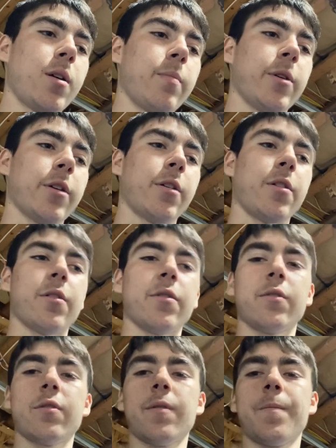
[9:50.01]

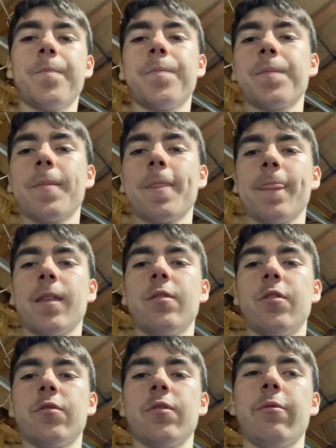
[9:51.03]
because
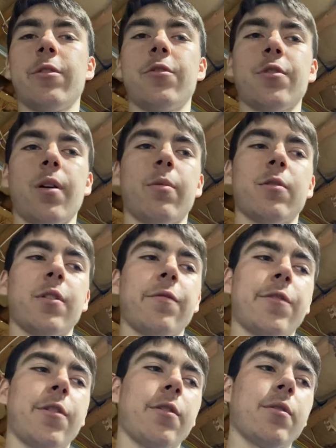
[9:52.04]
usually when you drop a
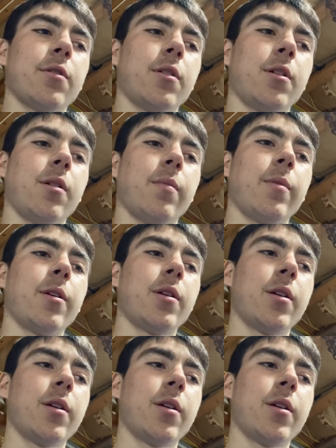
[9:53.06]
lifter,